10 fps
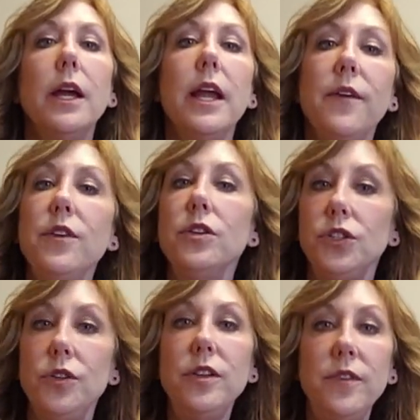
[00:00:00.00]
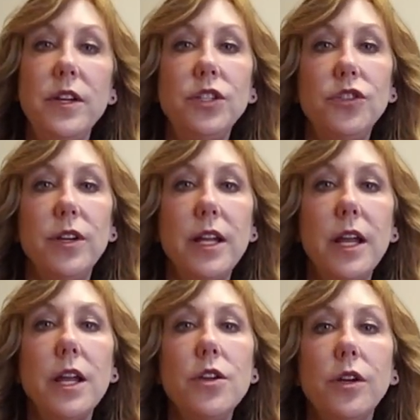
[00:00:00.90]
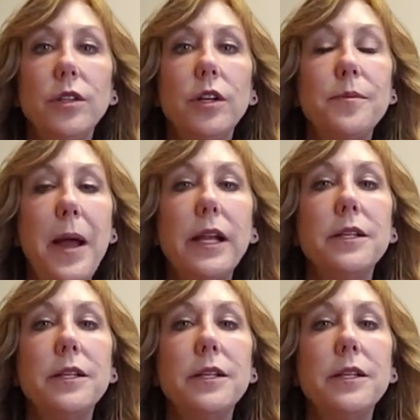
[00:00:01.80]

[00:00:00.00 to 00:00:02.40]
If you're a student of history, you can look back